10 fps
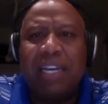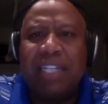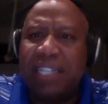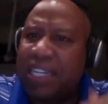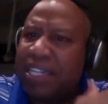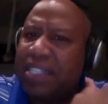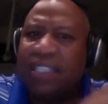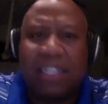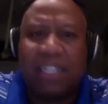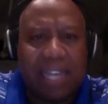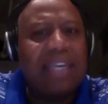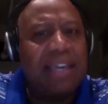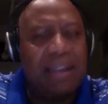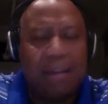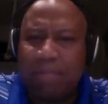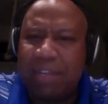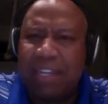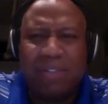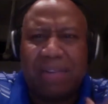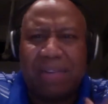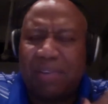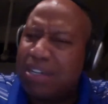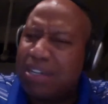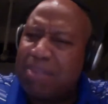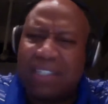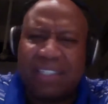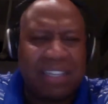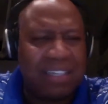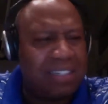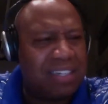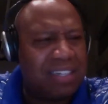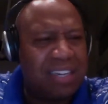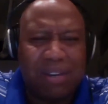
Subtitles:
Is it in sunlight? Yep. And he was like, well, it doesn't make sense.